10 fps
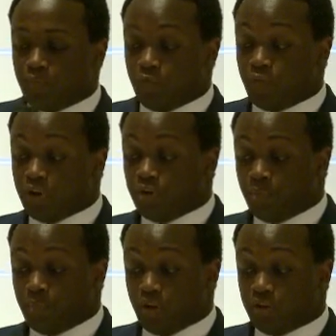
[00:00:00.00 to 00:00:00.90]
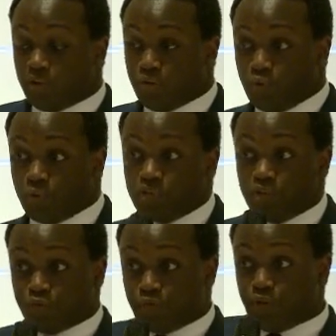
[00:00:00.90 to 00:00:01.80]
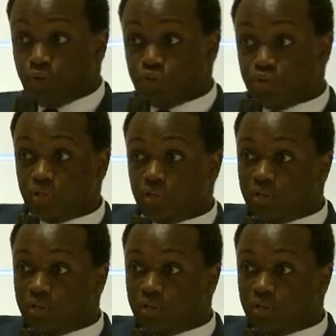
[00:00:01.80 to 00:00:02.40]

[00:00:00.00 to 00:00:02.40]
run your blood through a centrifuge.